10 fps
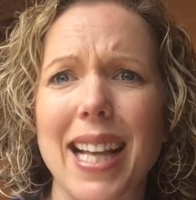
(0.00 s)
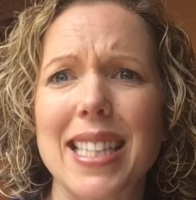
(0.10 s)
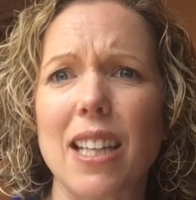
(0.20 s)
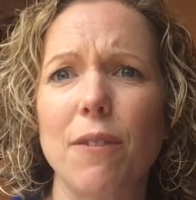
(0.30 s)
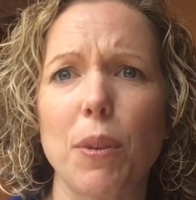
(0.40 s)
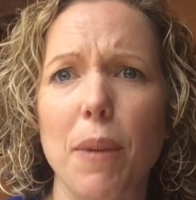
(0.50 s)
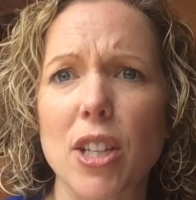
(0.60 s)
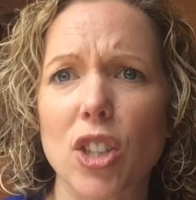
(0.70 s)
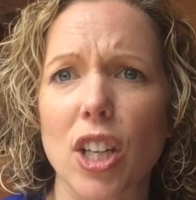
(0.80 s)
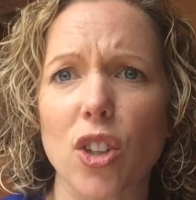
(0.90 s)
That's
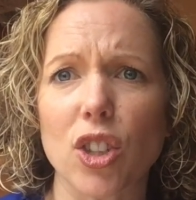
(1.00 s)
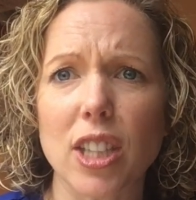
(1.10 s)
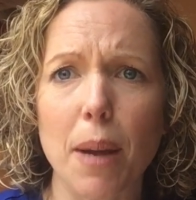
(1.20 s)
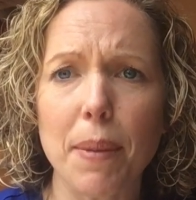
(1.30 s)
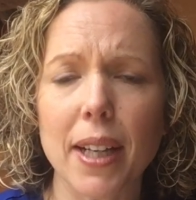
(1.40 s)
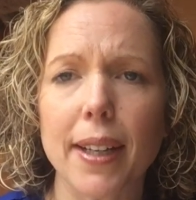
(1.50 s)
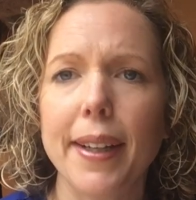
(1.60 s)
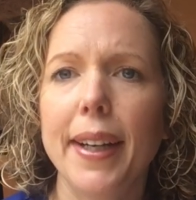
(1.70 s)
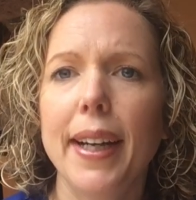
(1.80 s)
inflammation in their stomach.